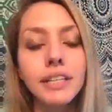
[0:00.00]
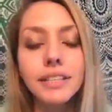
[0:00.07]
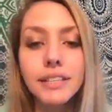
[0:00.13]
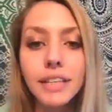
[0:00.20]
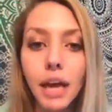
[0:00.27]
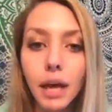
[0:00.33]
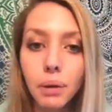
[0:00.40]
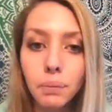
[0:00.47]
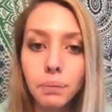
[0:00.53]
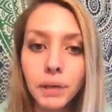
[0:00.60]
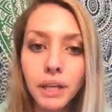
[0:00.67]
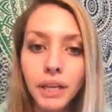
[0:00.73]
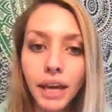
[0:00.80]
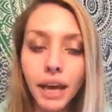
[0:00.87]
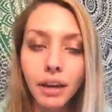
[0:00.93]
Tell
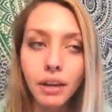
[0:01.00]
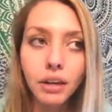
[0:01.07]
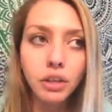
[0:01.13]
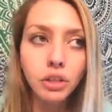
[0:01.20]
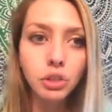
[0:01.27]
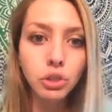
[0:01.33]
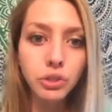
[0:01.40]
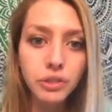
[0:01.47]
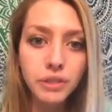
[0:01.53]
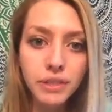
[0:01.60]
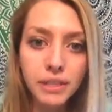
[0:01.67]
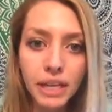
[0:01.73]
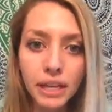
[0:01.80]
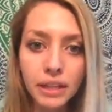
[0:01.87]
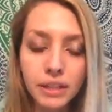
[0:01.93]
me how to
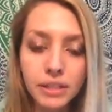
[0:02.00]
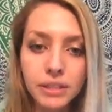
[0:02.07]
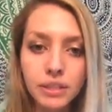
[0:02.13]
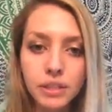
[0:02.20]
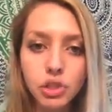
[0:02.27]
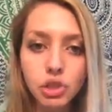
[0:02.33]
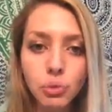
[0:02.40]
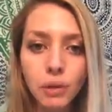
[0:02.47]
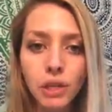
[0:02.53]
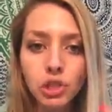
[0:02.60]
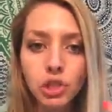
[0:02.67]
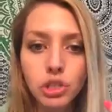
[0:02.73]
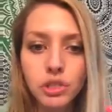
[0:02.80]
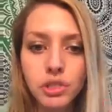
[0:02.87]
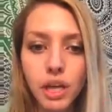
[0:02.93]
understand this
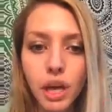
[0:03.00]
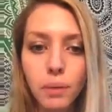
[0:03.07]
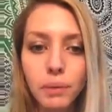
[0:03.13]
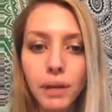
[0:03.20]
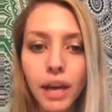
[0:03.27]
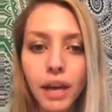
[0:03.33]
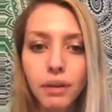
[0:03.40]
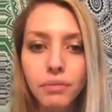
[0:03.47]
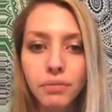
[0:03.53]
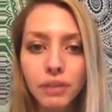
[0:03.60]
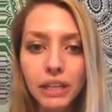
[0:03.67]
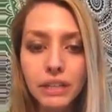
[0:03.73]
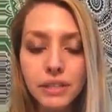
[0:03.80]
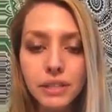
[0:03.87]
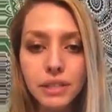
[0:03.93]
situation. Tell me how to
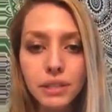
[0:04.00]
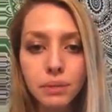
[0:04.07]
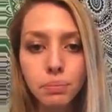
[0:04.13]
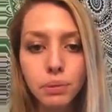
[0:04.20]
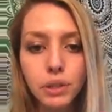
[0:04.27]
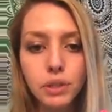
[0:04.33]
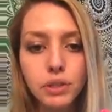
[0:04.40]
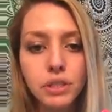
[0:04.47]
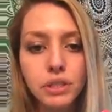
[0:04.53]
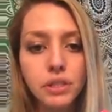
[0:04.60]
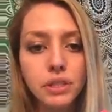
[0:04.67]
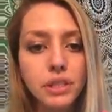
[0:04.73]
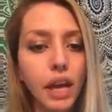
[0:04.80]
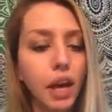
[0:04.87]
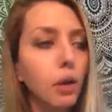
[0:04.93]
fix this
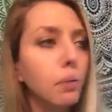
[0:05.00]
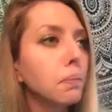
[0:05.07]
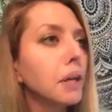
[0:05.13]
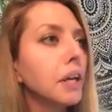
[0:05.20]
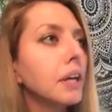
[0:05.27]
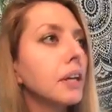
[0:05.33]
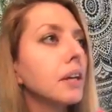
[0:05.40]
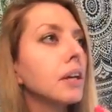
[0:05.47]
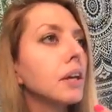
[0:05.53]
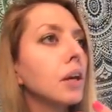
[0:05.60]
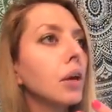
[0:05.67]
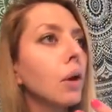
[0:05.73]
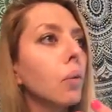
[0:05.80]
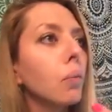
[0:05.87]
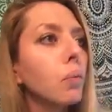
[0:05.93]
person. Tell me
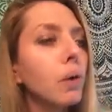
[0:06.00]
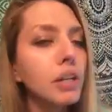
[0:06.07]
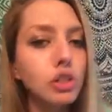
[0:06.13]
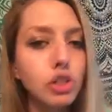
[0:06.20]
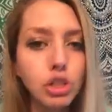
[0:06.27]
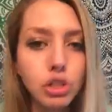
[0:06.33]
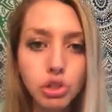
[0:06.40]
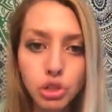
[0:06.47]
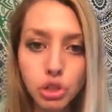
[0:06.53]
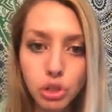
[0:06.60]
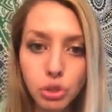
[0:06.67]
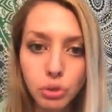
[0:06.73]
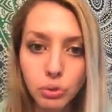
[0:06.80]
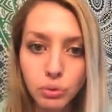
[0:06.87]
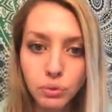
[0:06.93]
what to
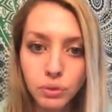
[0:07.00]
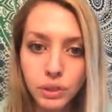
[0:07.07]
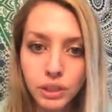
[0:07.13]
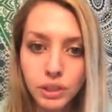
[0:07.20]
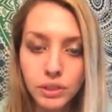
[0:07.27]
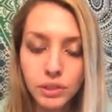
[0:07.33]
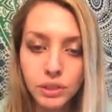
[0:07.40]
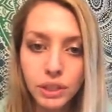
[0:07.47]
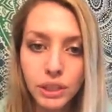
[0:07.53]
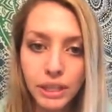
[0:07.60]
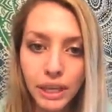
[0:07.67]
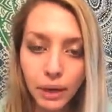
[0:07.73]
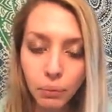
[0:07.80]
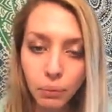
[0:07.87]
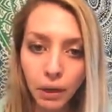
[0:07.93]
do to
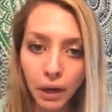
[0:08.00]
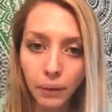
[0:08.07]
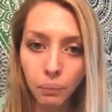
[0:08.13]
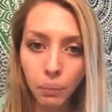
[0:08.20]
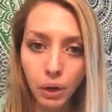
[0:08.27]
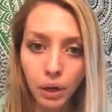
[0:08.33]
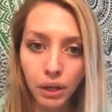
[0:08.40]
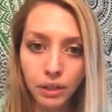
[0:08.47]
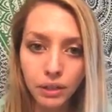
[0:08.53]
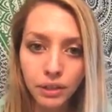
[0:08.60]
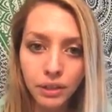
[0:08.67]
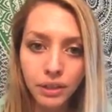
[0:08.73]
get what I want.